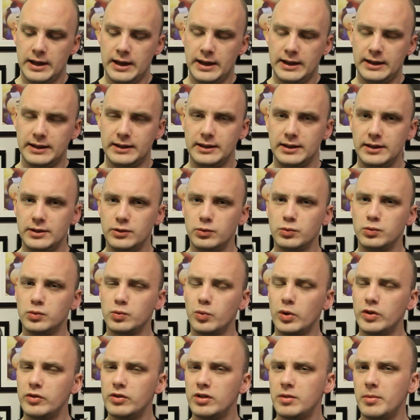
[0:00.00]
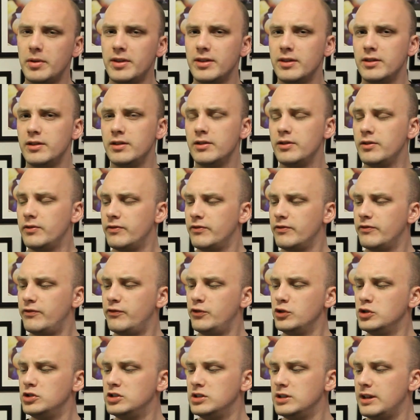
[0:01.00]
He's wondering about the
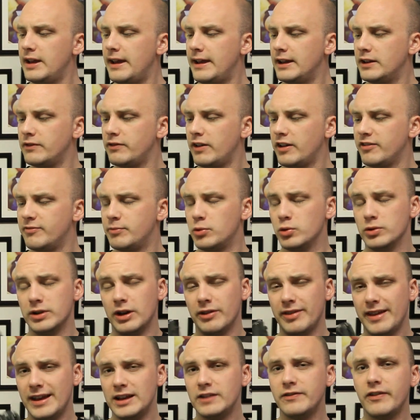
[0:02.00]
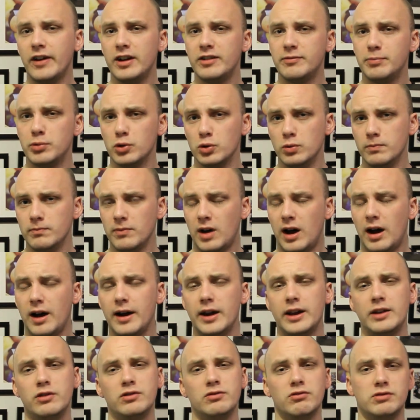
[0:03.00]
Fuji S5 Pro. Now the S5 Pro
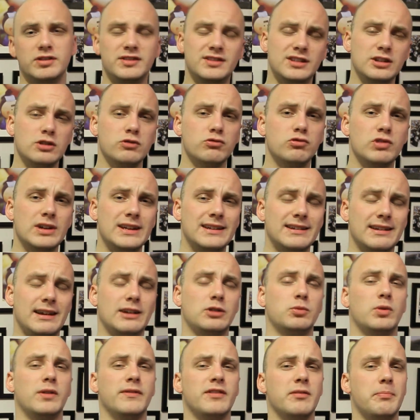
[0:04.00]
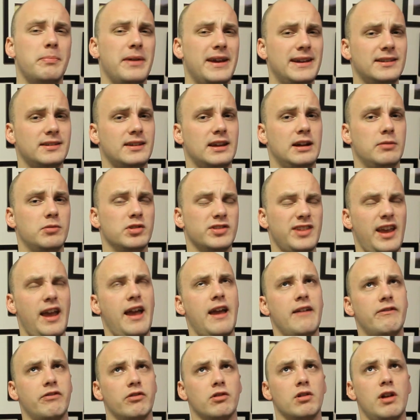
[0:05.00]
I still rate as one of the best cameras
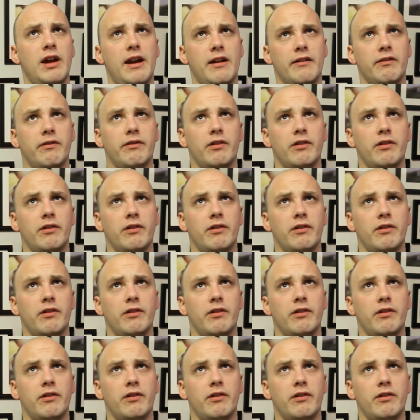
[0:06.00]
ever